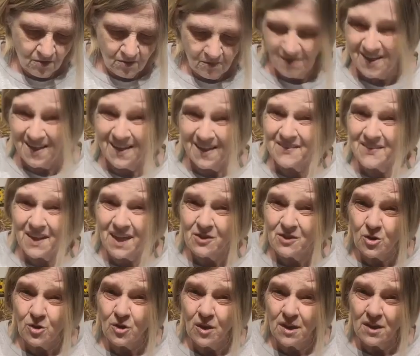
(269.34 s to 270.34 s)
But
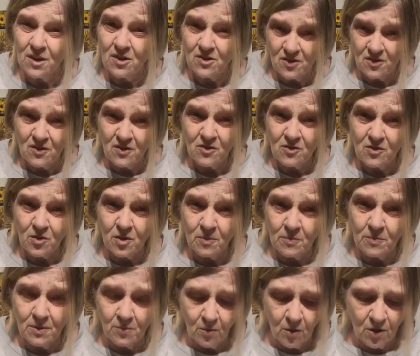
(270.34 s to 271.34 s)
that's alright, because this is going
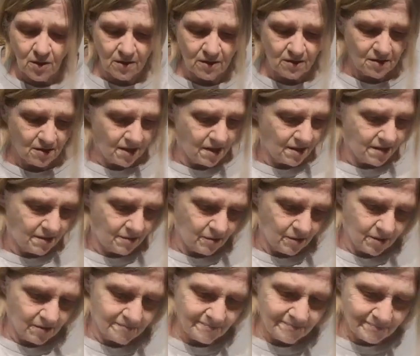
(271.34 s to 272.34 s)
to be white
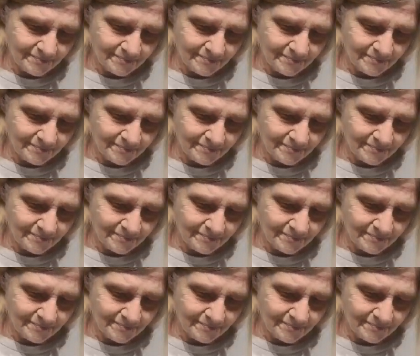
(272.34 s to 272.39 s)
anyway.